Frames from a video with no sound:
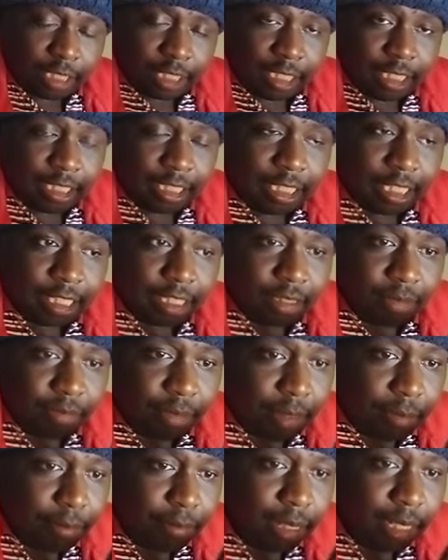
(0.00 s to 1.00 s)
the latest
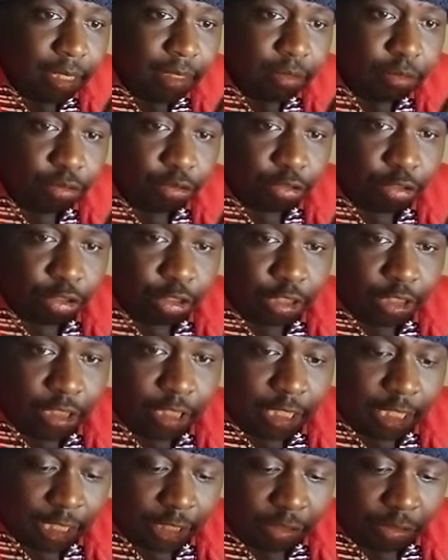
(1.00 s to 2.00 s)
member to
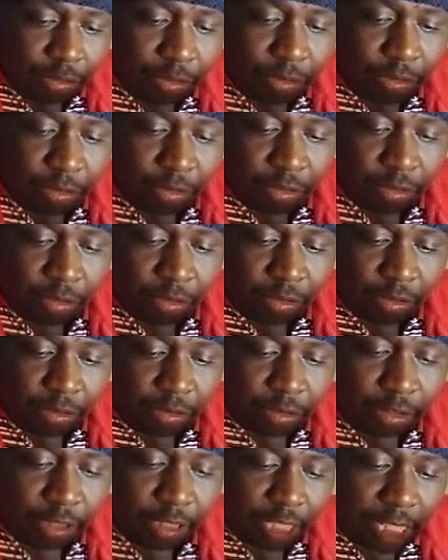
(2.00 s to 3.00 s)
join NATO
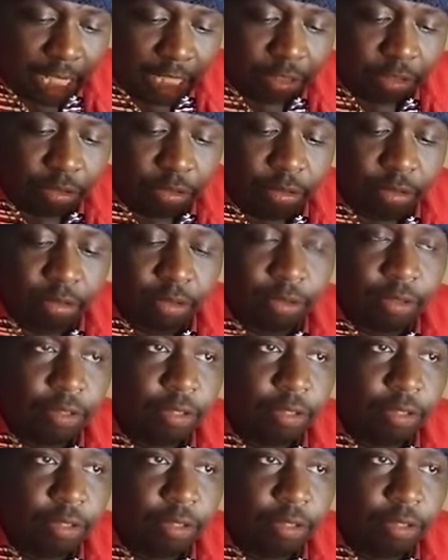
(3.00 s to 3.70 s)
or NATO